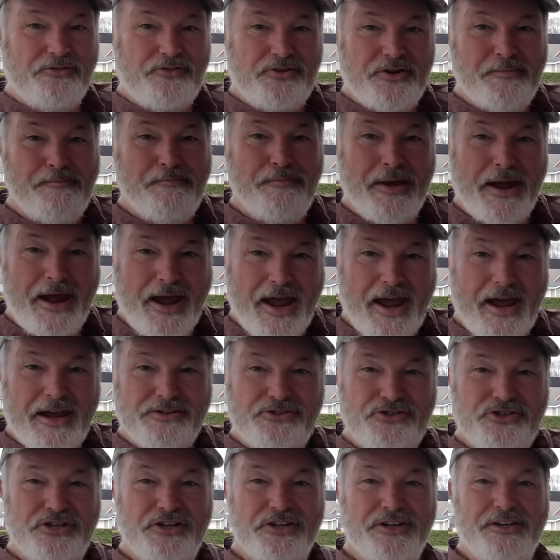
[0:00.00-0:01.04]
to
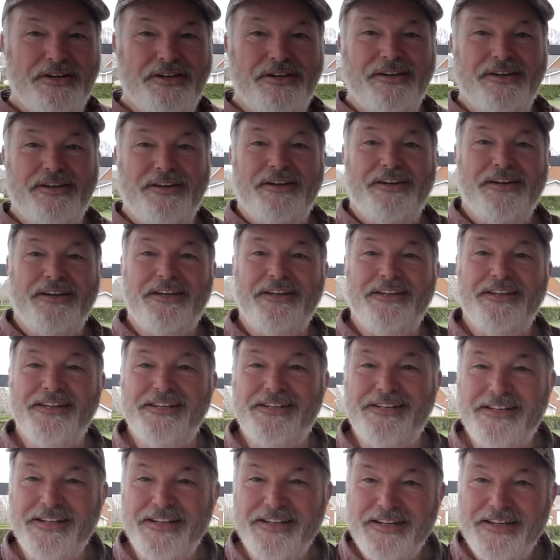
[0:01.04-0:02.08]
match the
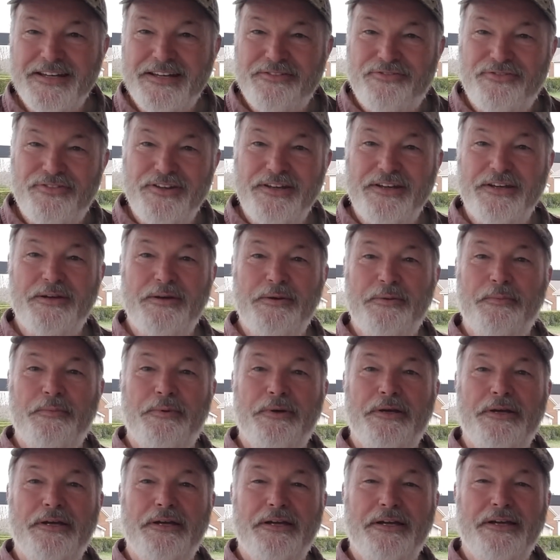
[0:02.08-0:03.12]
CFM
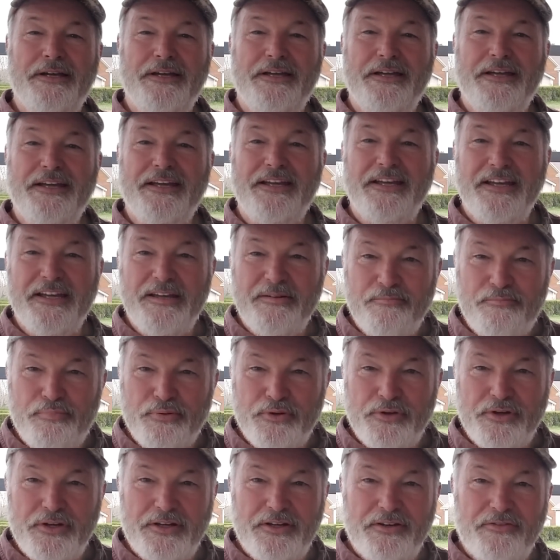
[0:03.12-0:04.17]

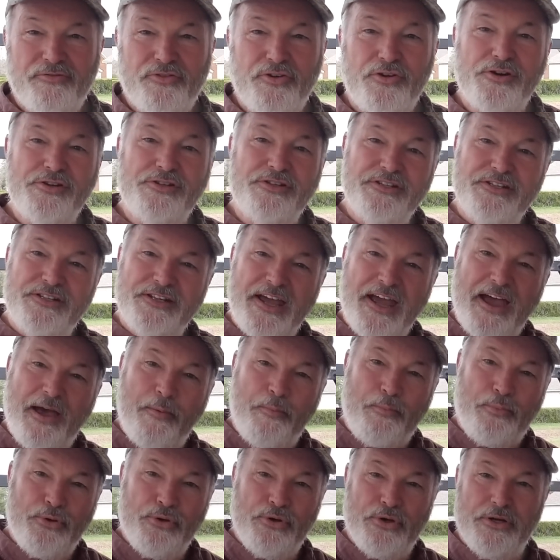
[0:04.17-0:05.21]
input versus
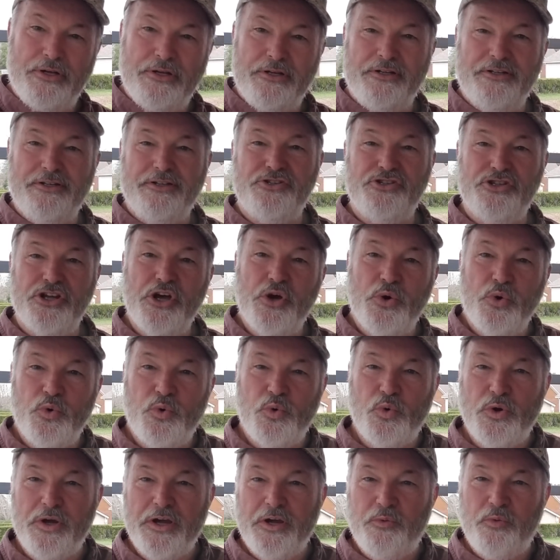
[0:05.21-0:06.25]
output, so
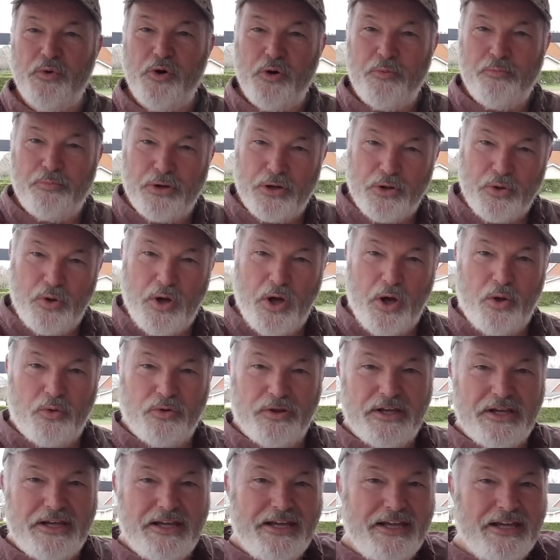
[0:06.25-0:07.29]
it won't blow all
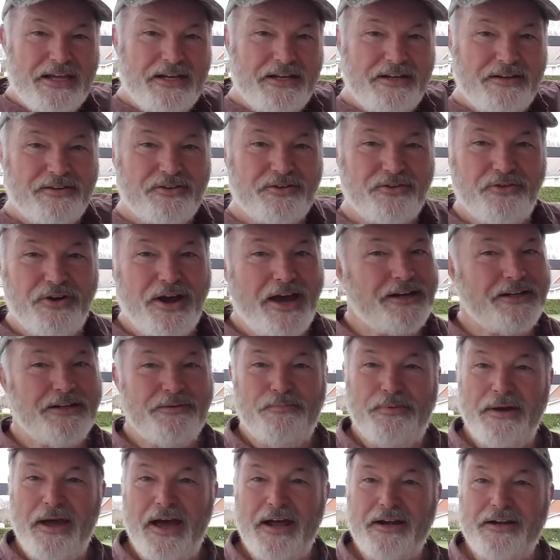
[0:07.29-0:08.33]
the heat right
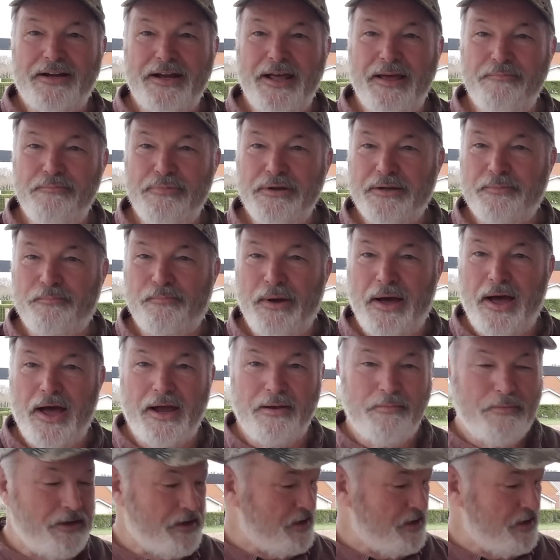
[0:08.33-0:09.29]
up out of that big pipe,